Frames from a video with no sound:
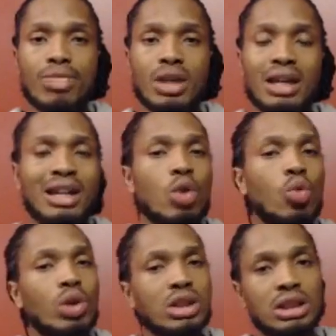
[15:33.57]
Okay,
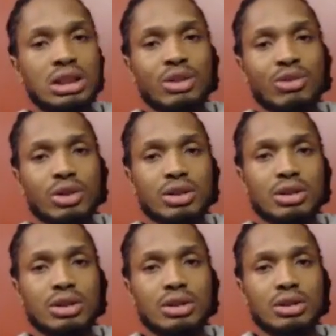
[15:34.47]
what's the
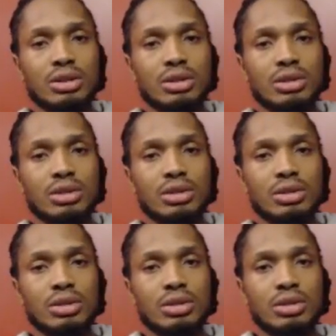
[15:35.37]
difference?
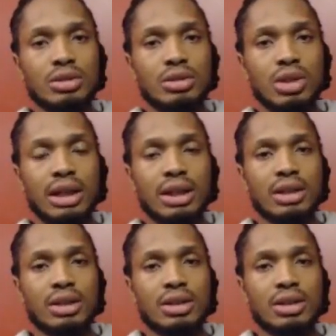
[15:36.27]
Okay,